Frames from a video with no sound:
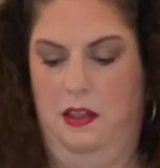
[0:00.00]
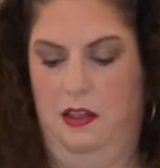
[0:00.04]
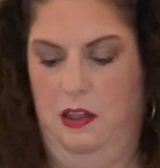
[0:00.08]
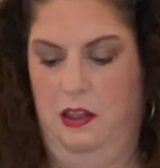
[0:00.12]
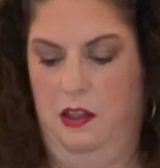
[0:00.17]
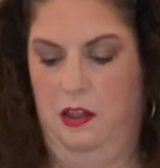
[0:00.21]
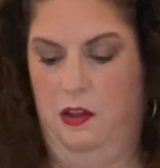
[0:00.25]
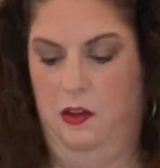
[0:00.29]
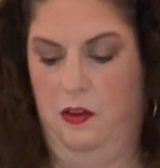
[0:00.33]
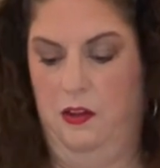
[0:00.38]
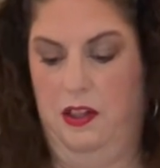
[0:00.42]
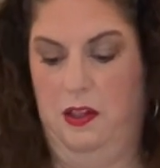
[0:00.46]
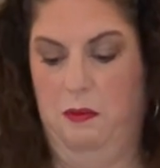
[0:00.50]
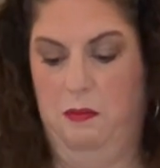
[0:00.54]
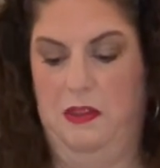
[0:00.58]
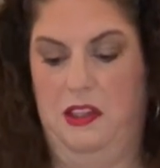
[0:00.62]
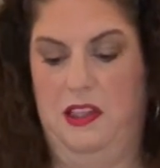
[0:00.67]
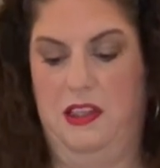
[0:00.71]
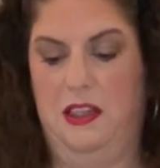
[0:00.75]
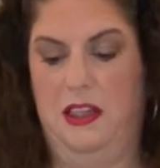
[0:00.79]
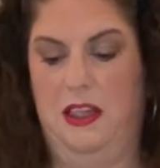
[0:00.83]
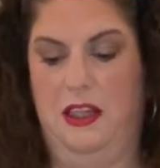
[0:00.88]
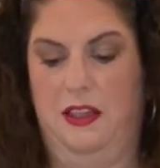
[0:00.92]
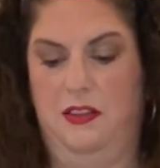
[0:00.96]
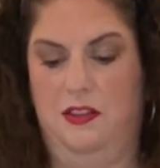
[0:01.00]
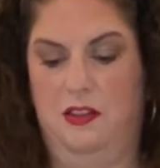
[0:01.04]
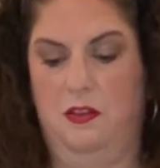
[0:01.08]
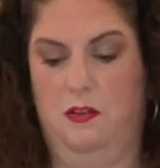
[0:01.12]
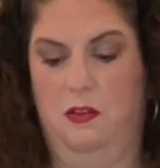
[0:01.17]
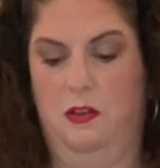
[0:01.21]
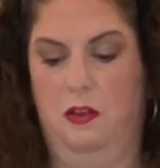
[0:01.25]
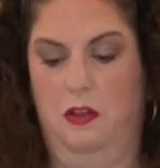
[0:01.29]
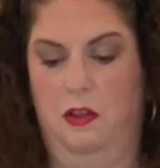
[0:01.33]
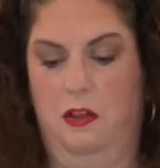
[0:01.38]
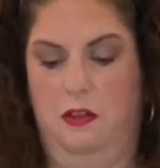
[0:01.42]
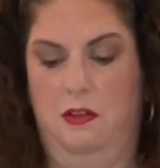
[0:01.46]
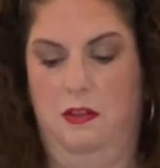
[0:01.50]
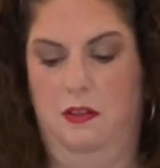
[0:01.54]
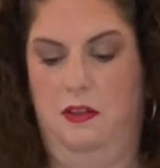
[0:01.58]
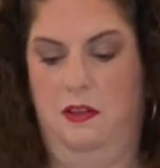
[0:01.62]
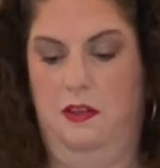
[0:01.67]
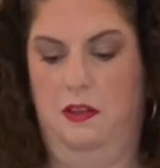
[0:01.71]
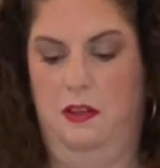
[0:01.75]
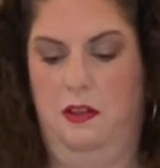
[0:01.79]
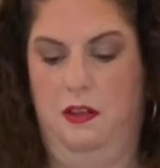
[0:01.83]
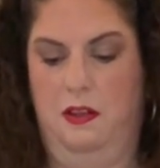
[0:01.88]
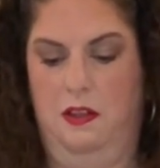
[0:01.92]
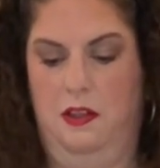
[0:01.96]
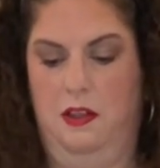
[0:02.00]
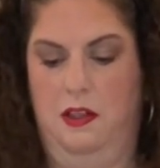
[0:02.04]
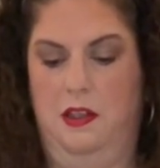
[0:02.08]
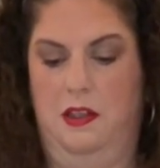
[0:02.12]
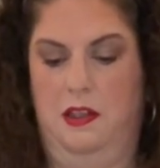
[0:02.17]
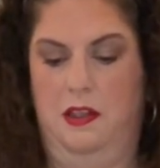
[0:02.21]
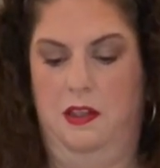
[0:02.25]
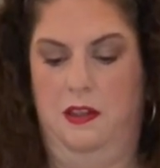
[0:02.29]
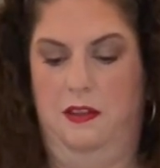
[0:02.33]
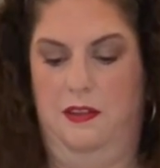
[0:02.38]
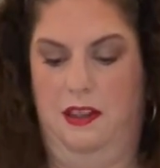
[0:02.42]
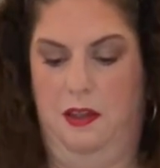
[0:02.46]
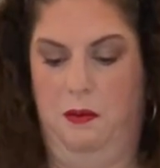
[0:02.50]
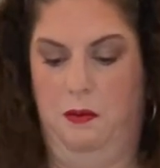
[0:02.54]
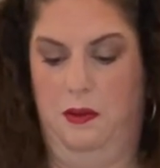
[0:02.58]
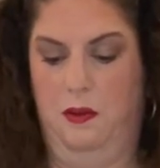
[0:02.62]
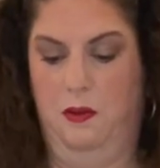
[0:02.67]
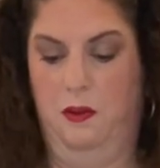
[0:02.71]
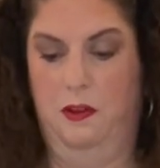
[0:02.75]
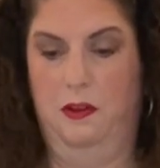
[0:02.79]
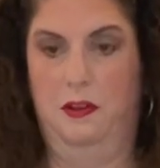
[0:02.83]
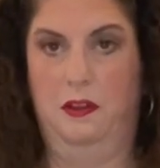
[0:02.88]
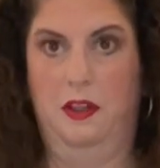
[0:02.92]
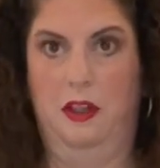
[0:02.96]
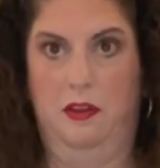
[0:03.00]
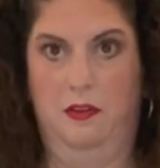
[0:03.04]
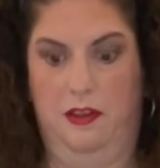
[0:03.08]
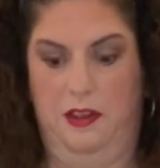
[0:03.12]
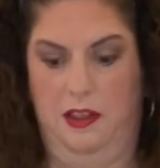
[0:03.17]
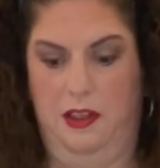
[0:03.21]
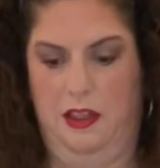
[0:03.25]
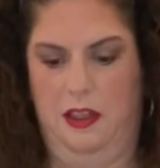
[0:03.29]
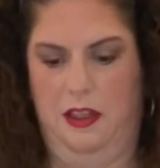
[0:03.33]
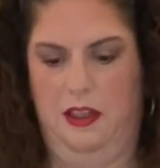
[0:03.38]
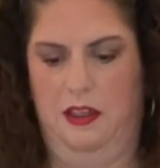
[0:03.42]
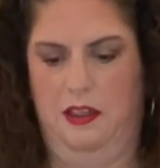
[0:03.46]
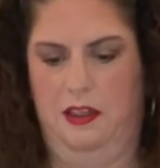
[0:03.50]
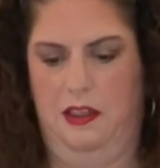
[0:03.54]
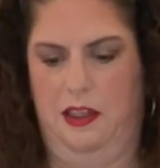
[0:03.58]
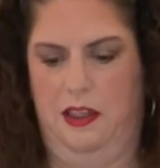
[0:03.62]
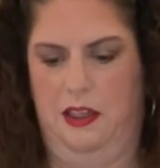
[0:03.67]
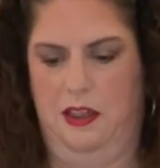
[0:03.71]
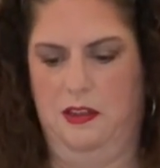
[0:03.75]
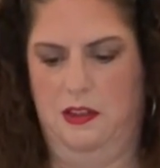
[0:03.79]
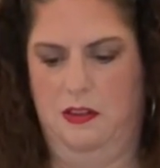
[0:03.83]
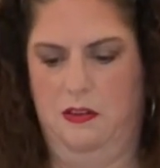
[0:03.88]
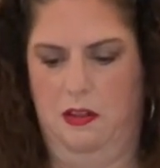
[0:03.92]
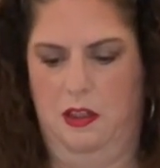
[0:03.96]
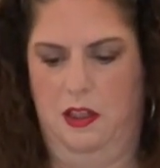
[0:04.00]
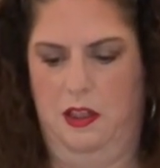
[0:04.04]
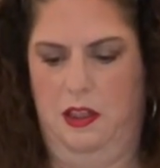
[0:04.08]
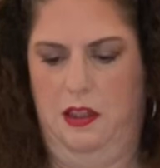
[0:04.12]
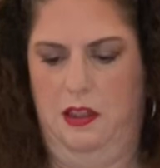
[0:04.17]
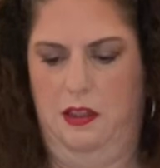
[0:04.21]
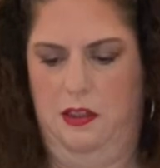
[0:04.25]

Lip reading: green bean casserole that we all love on the holidays, right?